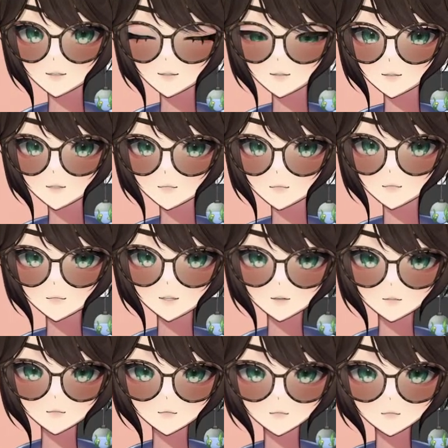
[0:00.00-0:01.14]
The fuck?
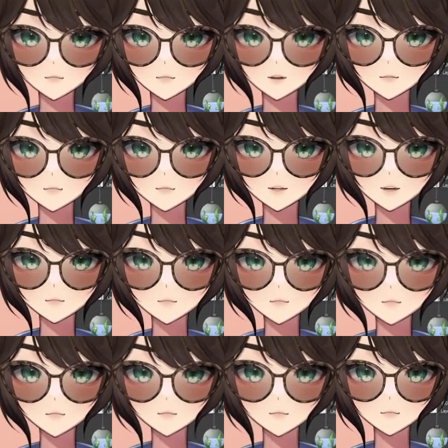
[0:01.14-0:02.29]
The fuck is this
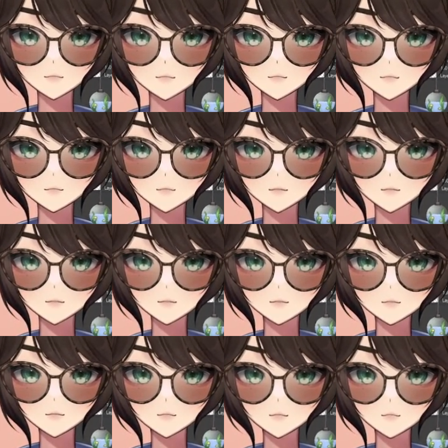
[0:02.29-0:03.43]
thing?
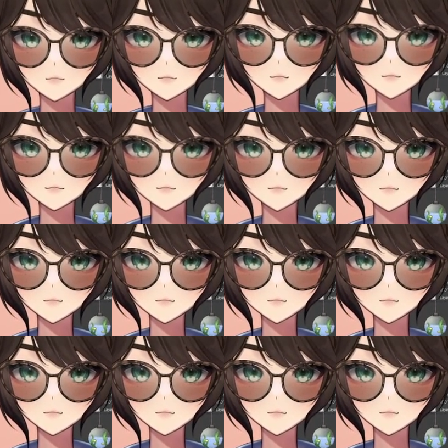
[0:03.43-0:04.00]
The fuck?